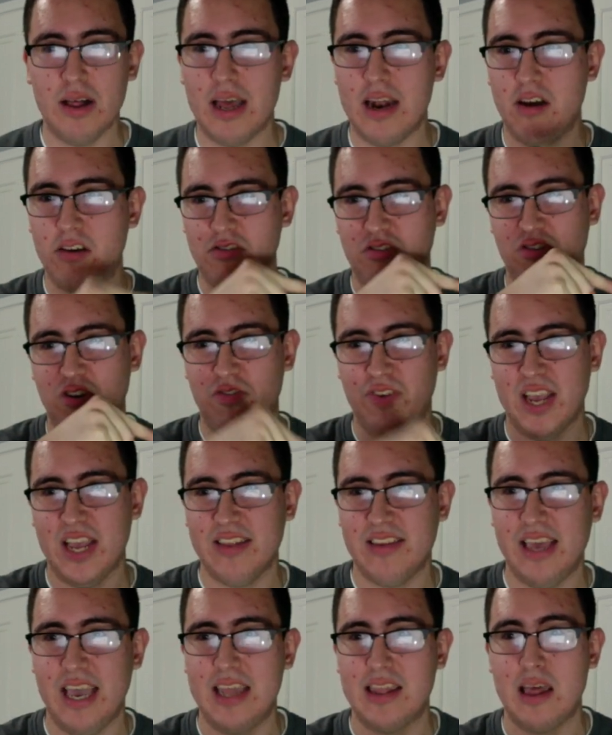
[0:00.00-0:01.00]
and also don't forget
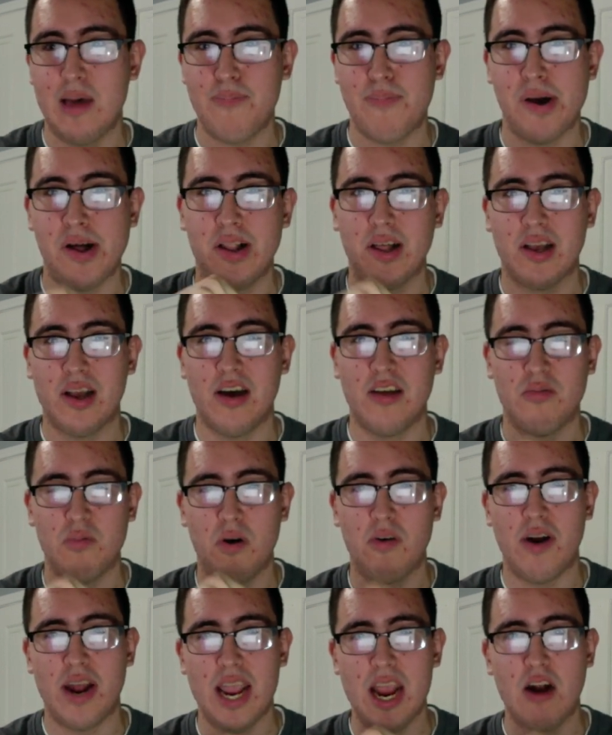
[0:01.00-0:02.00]
to hit that bell that comes
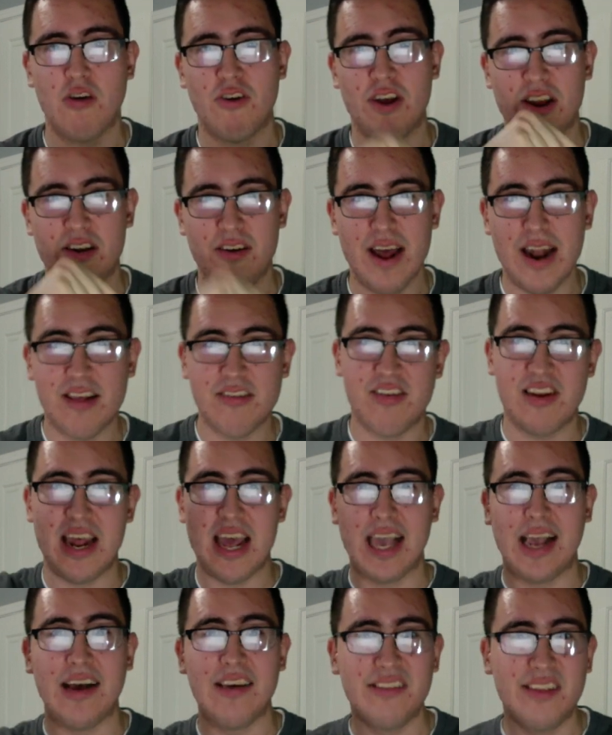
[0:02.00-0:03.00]
while right here while you're at it so that
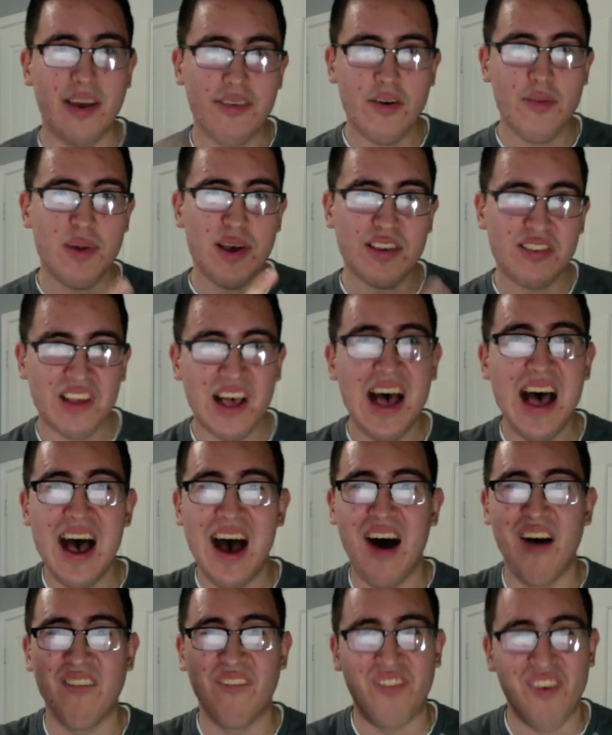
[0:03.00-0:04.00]
you guys never miss
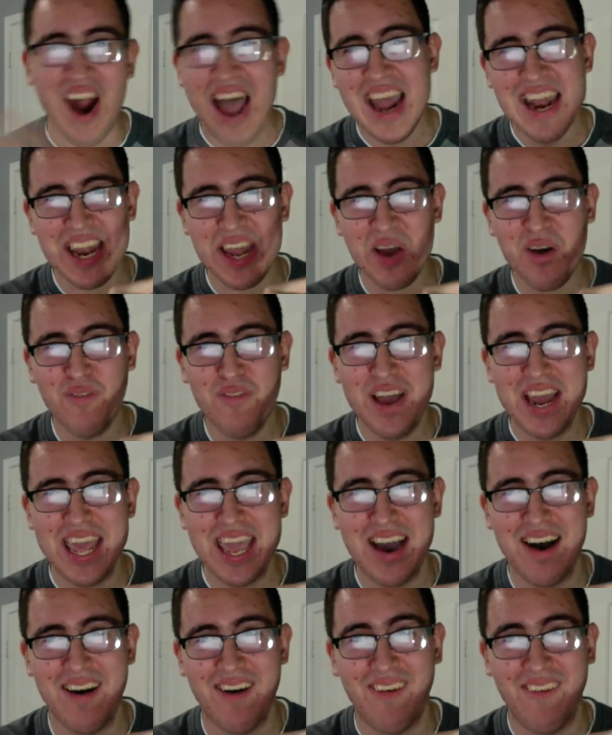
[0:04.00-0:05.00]
a brand new
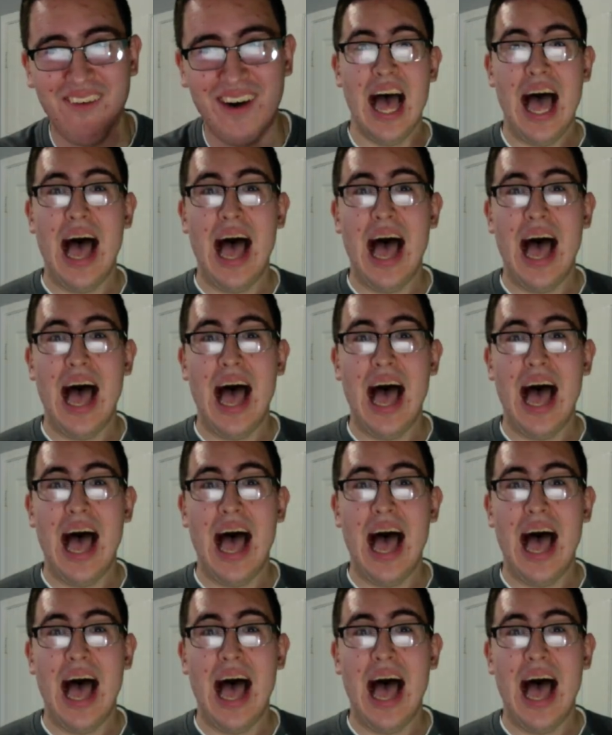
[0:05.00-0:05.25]
video.